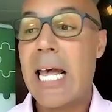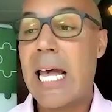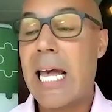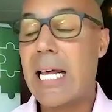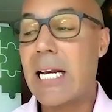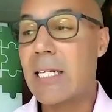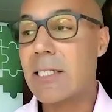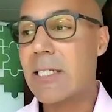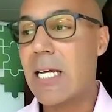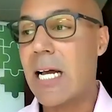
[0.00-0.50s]

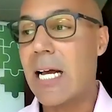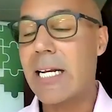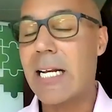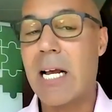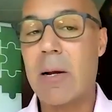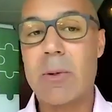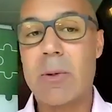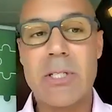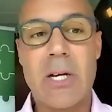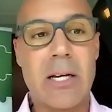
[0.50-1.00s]
And as Todd and
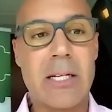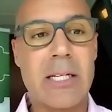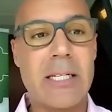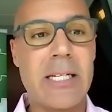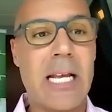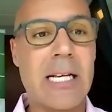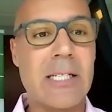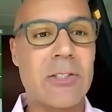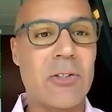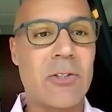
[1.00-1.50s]
I were talking
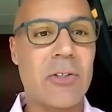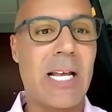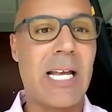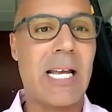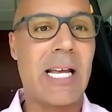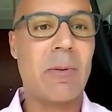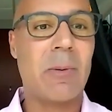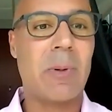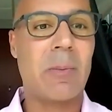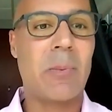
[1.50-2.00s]

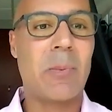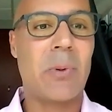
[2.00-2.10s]
yesterday,